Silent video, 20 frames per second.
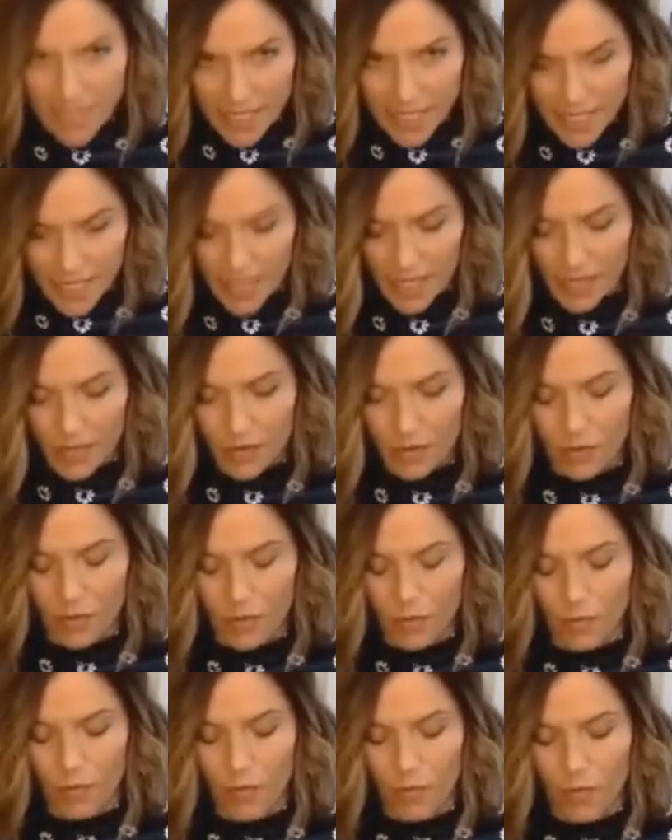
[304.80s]
done your
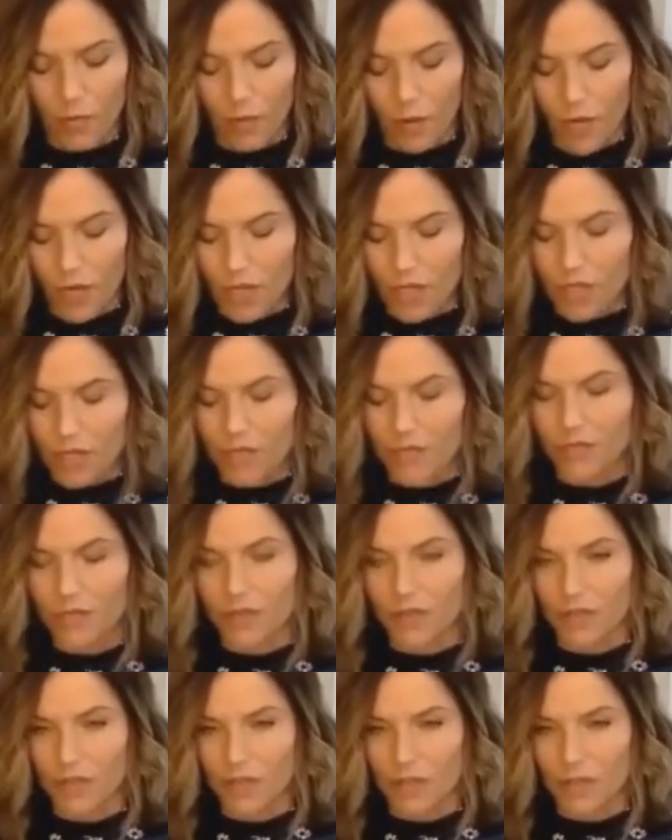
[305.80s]
research. She must
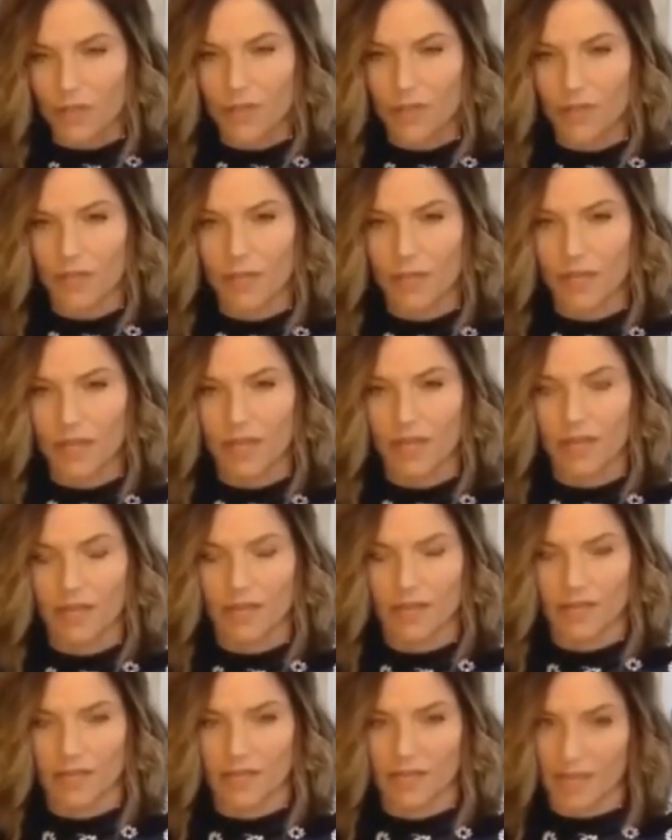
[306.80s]
be the
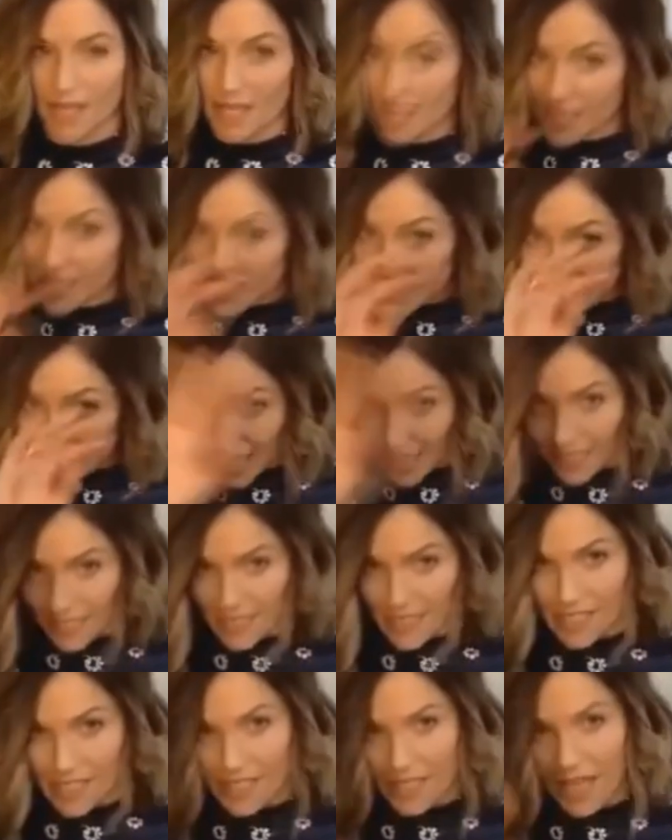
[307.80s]
most like
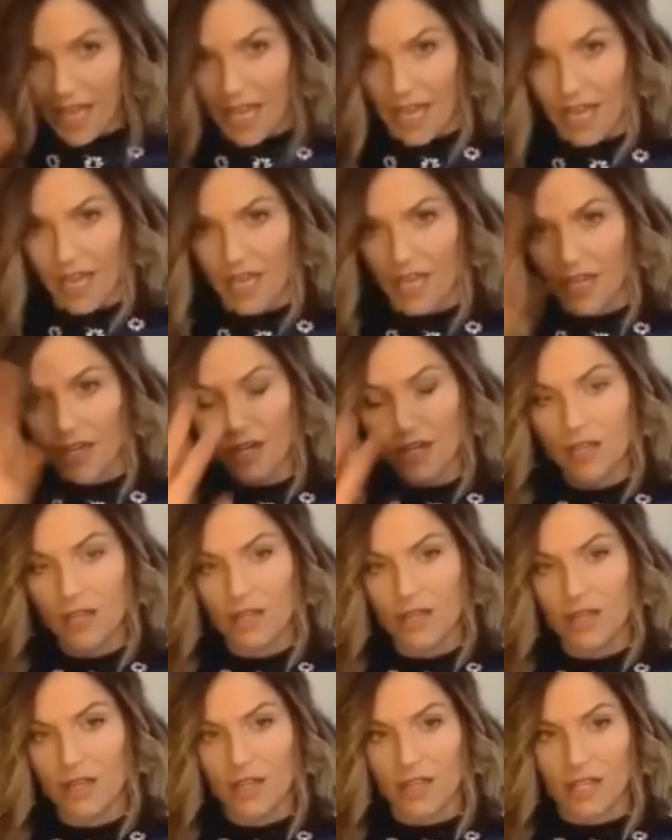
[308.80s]
spiritual human
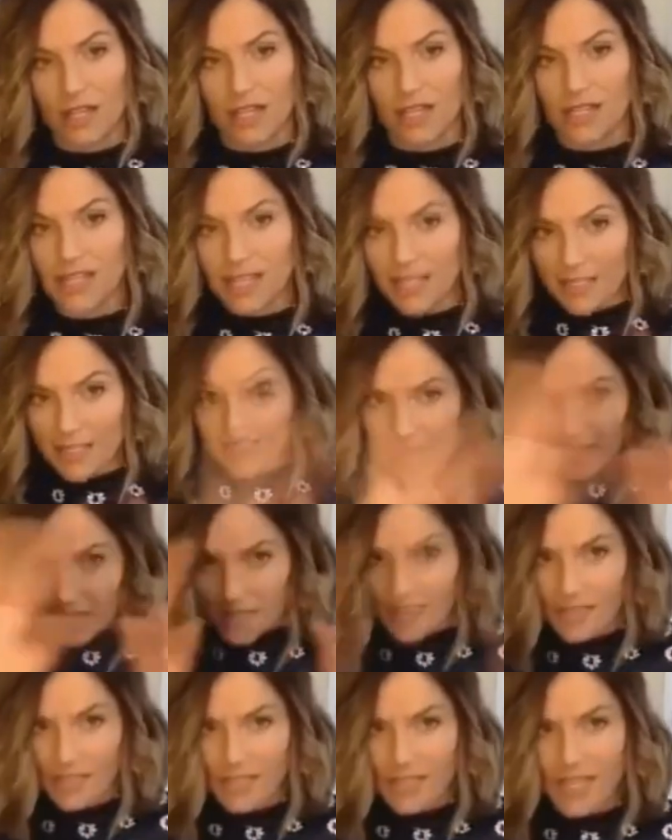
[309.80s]
being, because
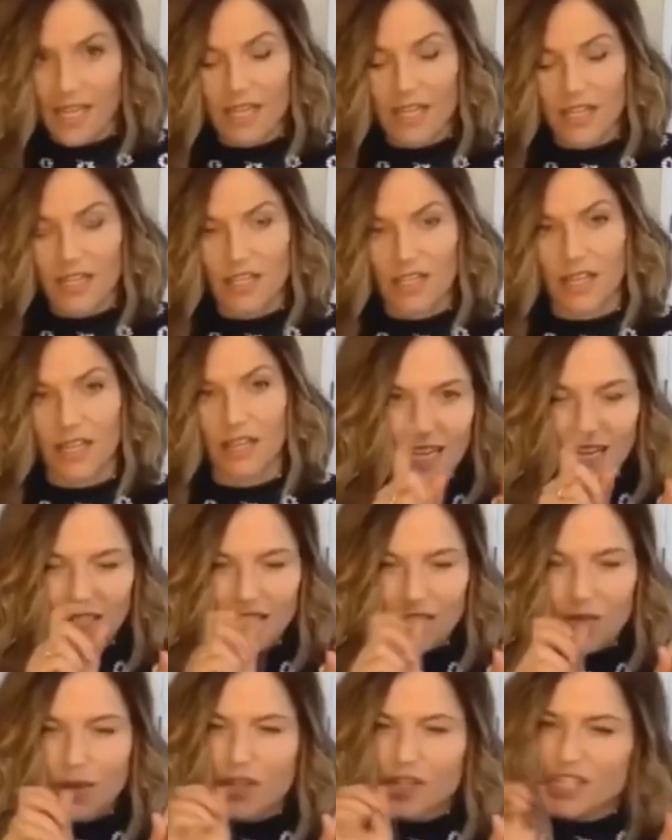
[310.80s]
I've read that script
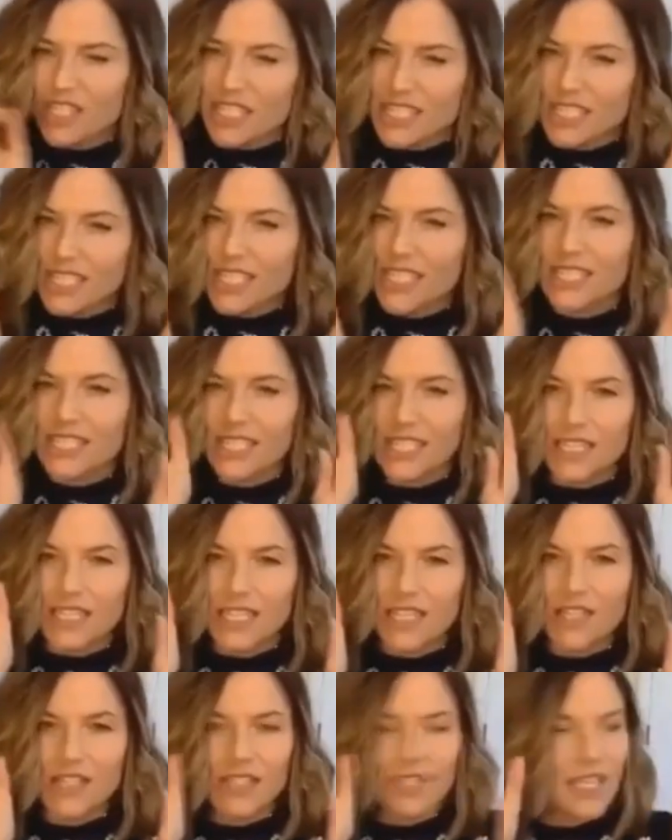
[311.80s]
about 10 times and
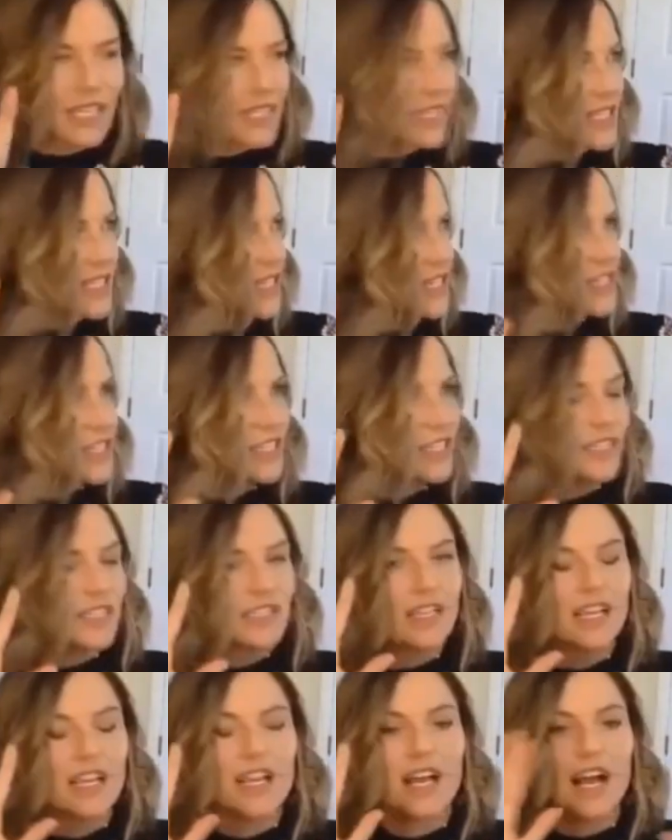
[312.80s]
each time there's more
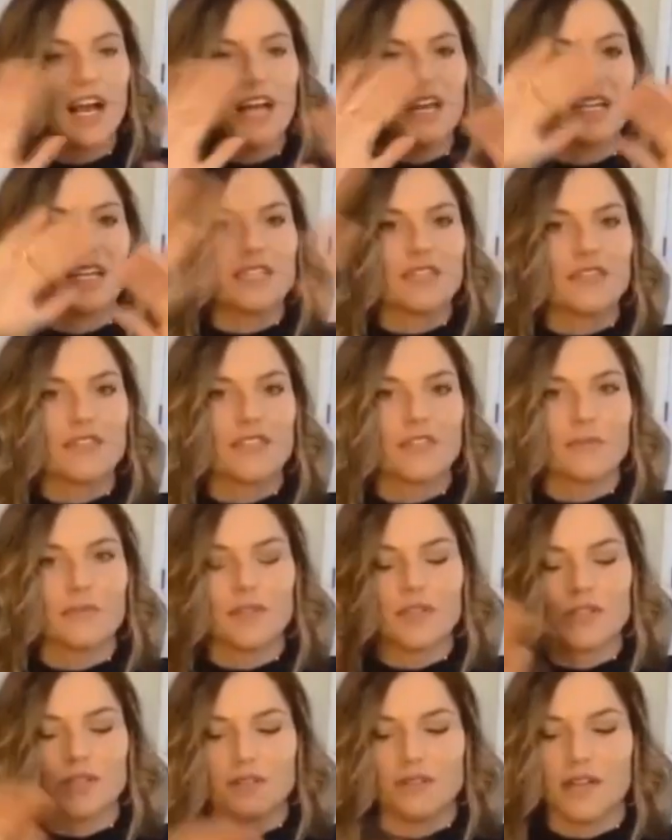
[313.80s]
layers and layers. Did she
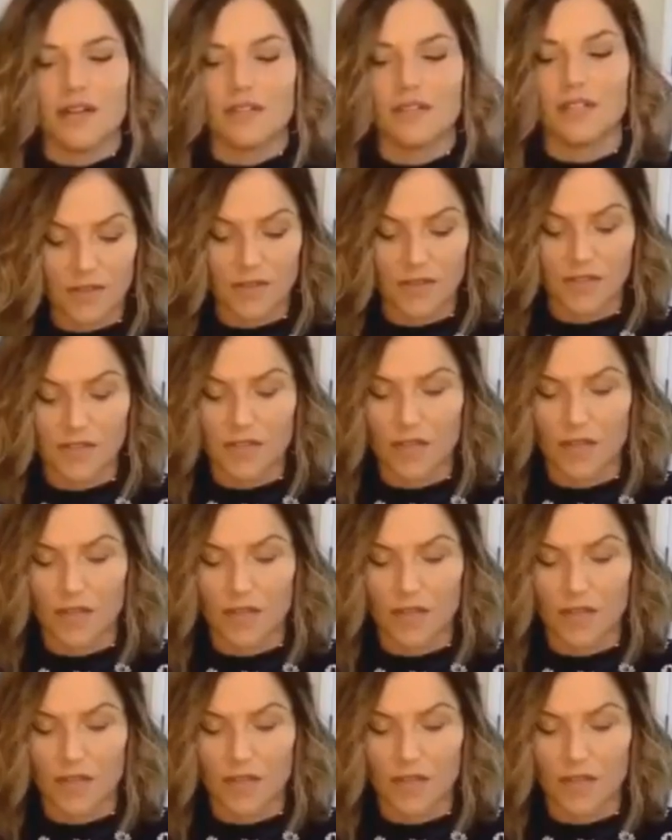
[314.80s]
give you any like